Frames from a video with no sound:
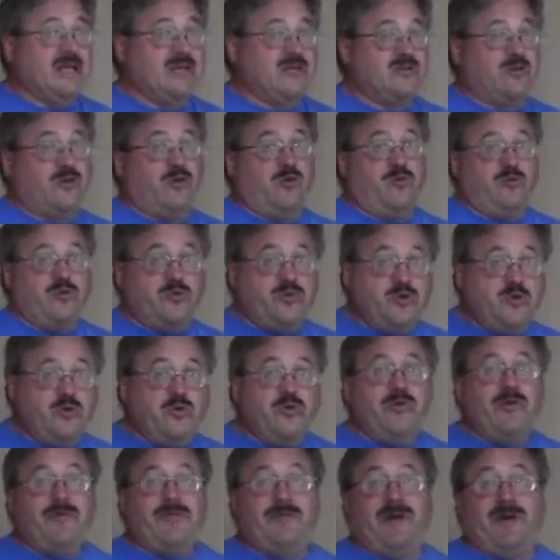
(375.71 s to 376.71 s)
So
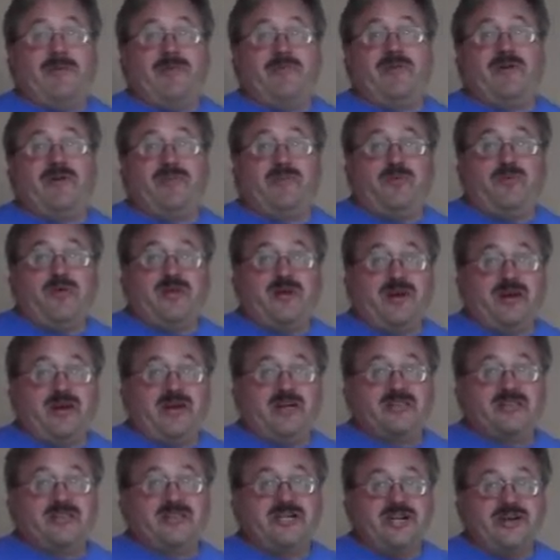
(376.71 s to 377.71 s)
do remember to put
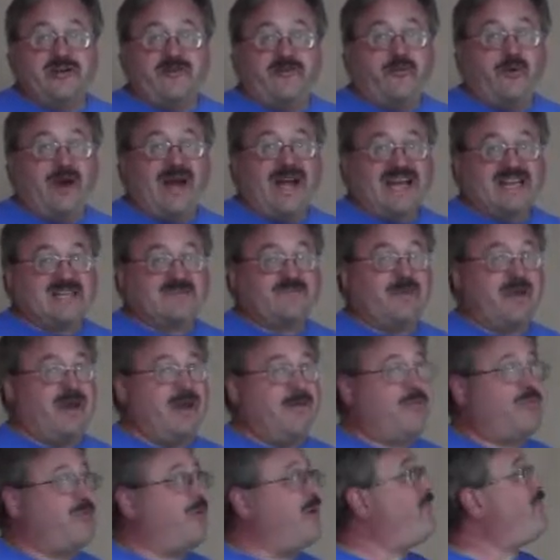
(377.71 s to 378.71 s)
a sheet of wax
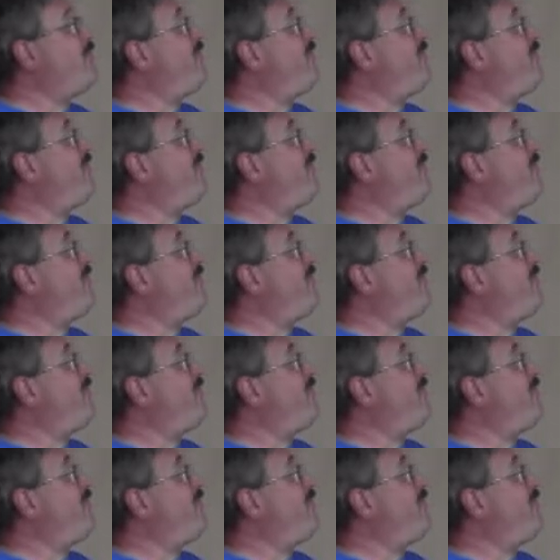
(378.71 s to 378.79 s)
paper